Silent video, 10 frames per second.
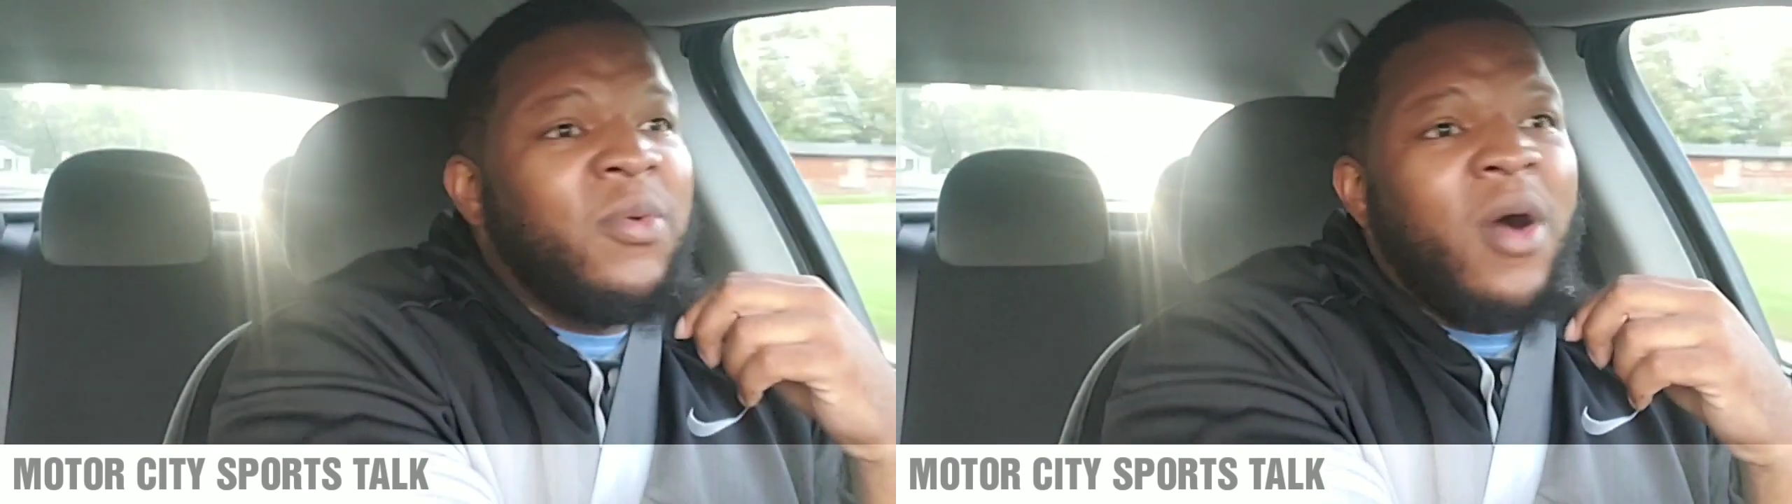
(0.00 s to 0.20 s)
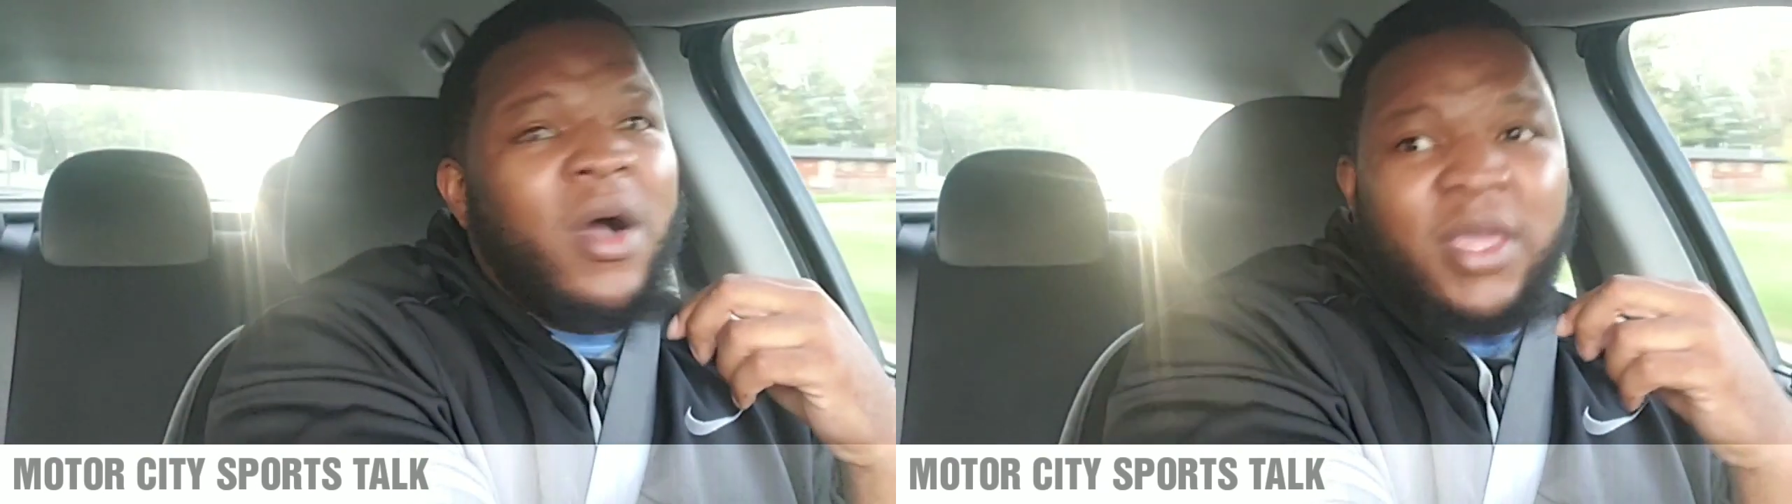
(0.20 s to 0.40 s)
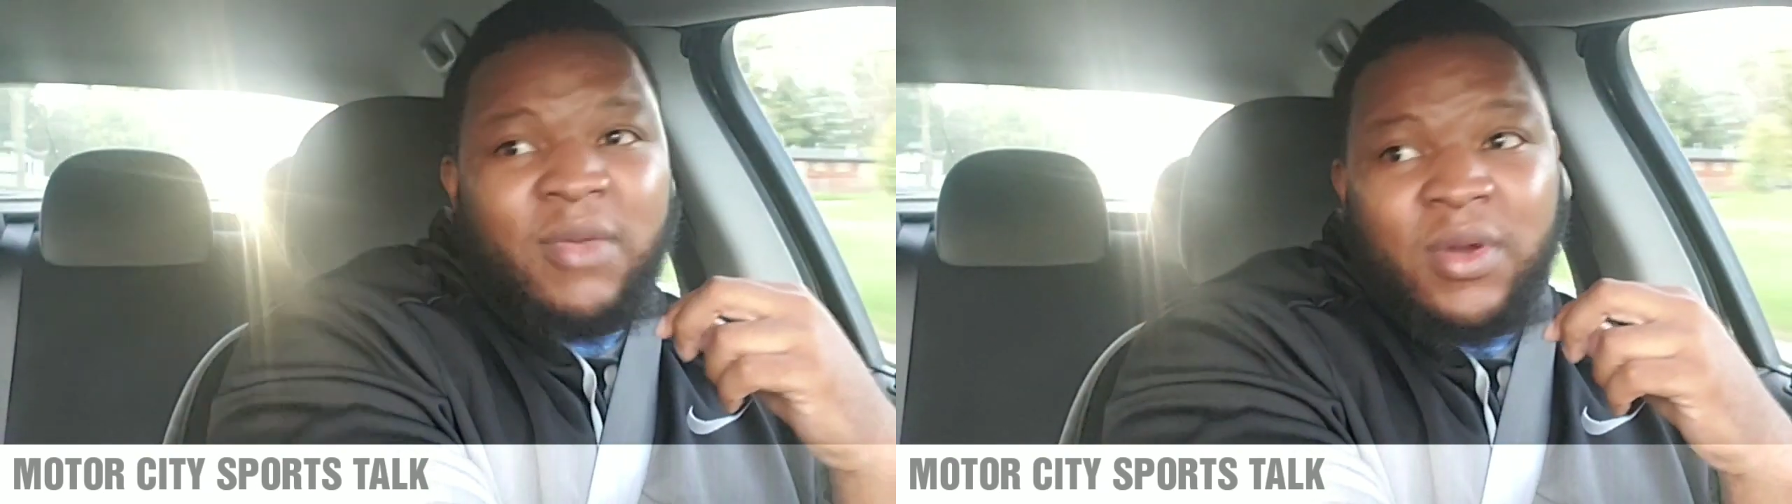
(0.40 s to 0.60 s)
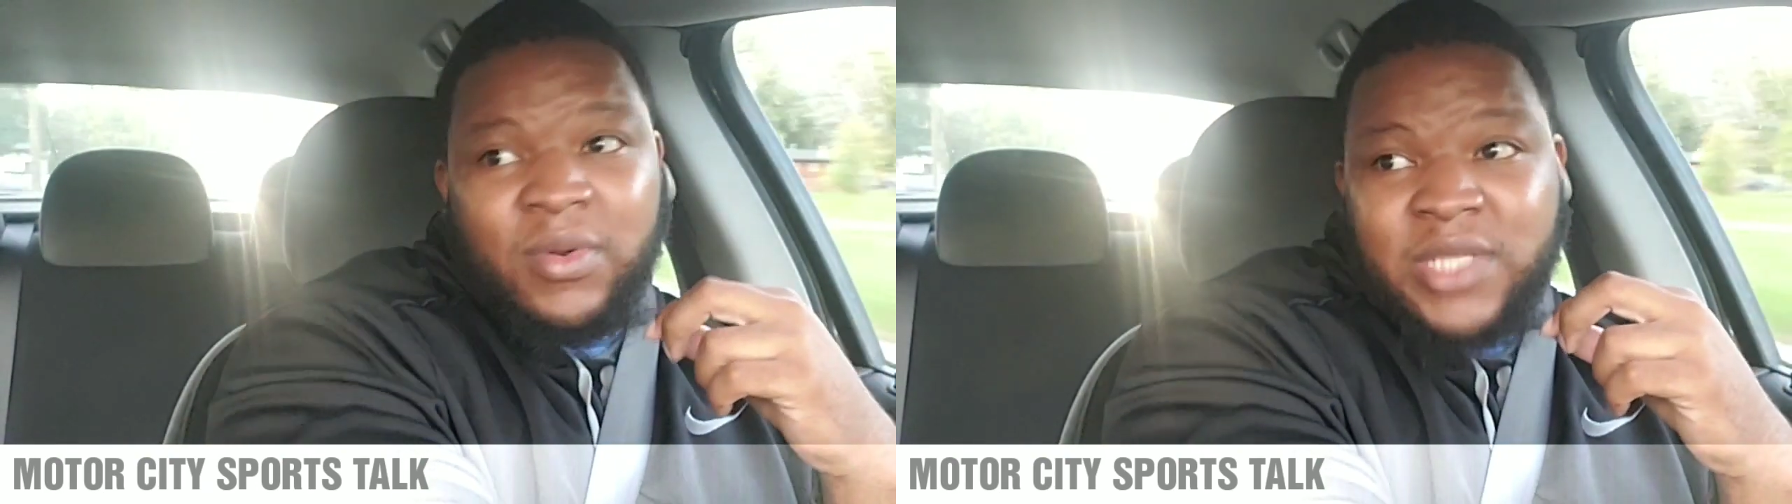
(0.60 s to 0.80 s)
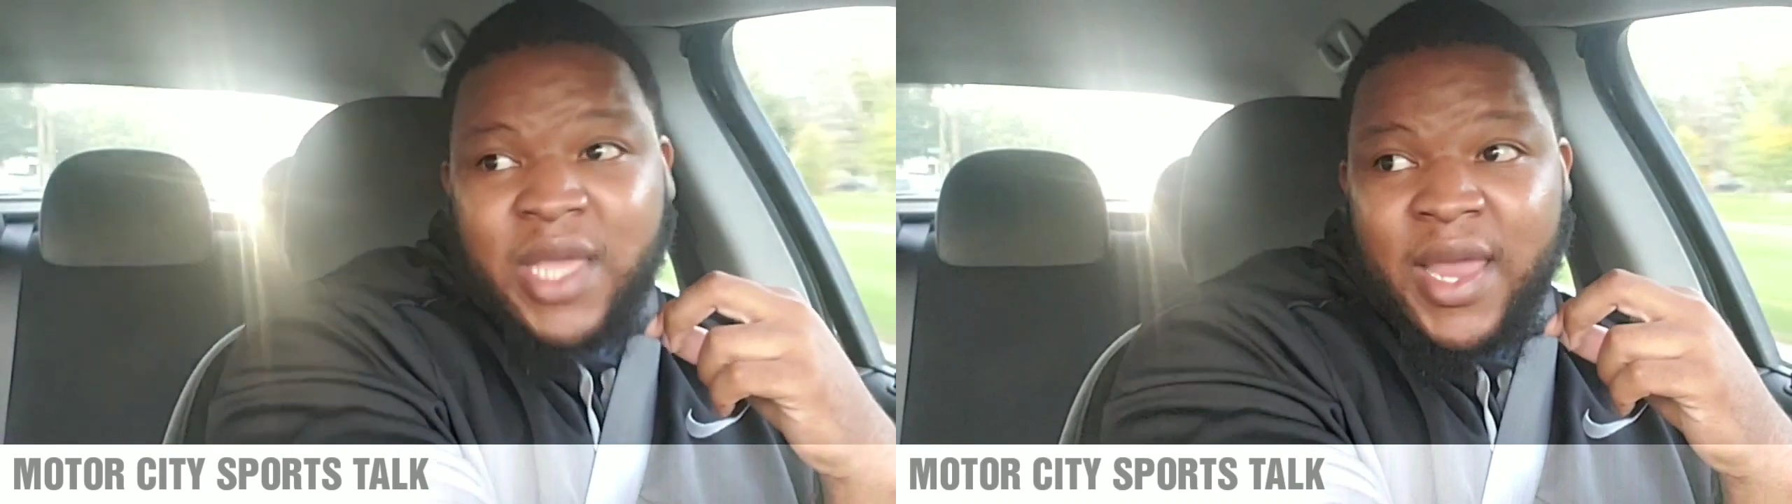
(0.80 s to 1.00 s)
Milwaukee?
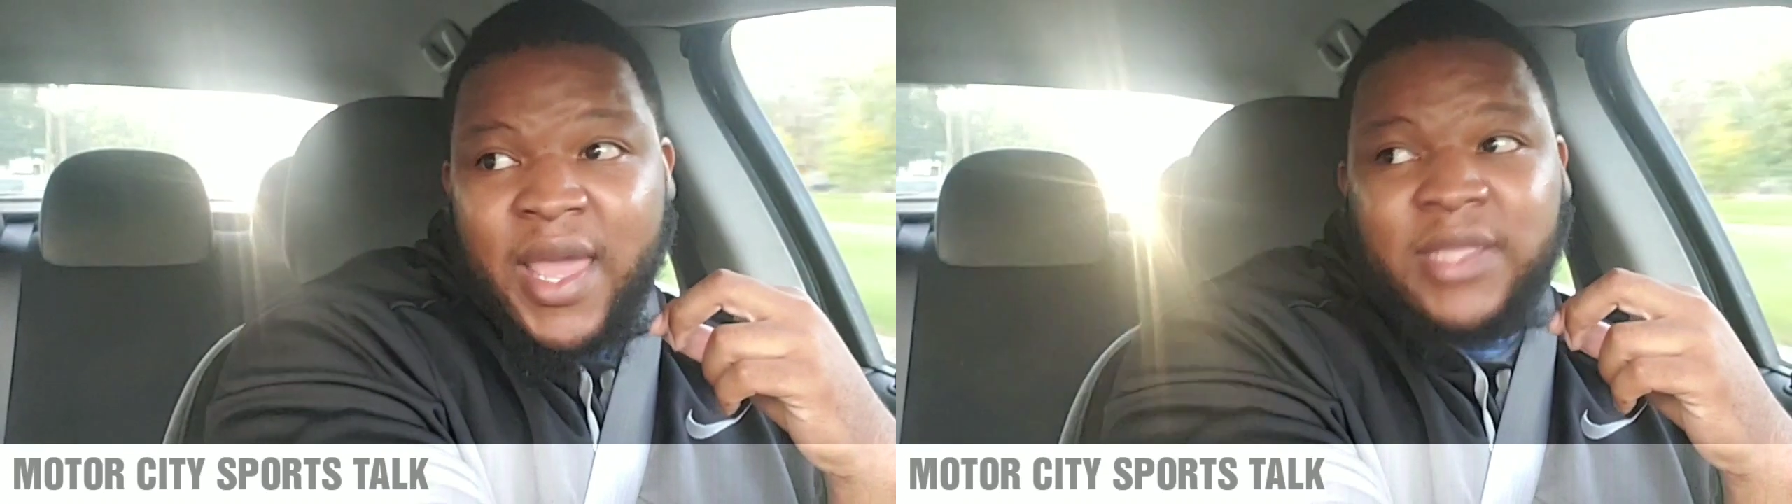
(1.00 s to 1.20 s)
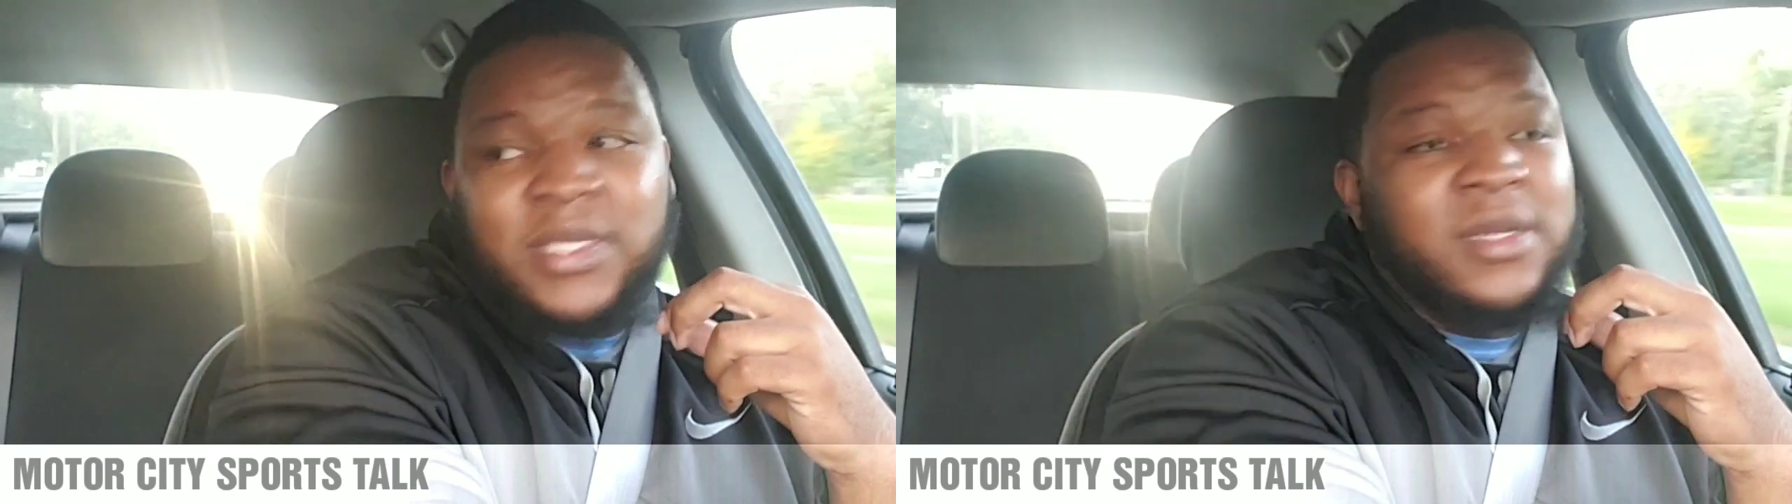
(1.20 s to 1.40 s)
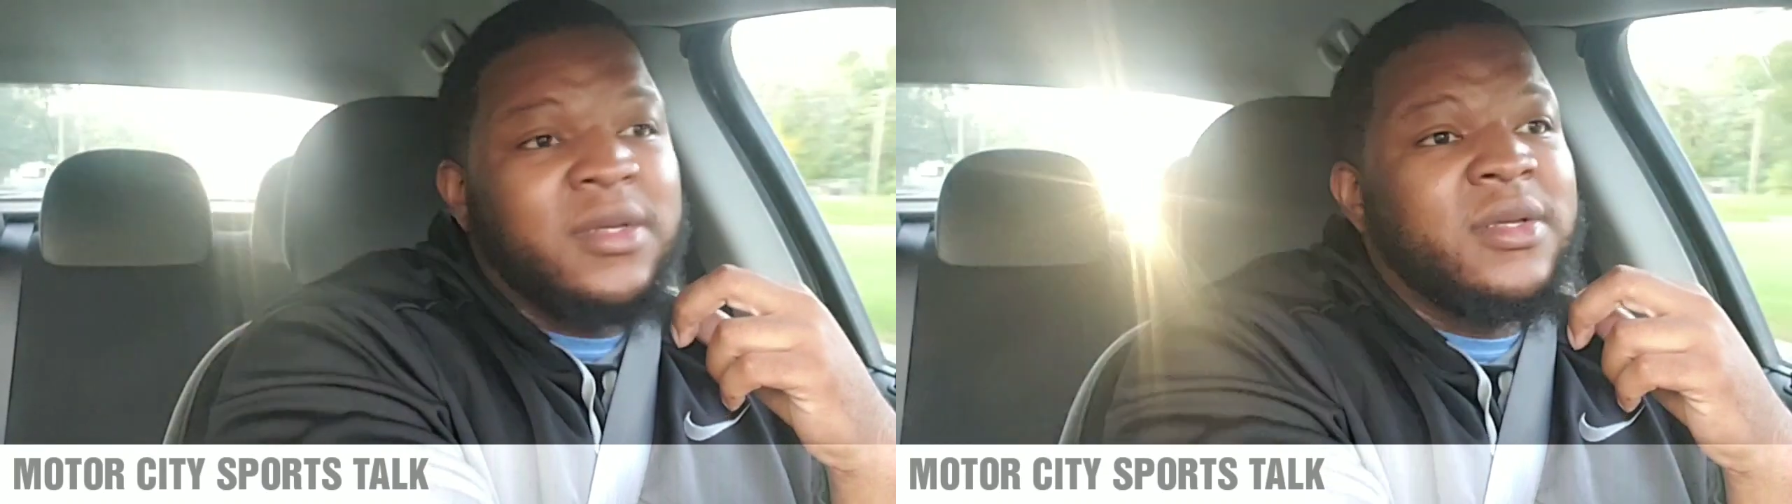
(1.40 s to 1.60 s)
Where was that at?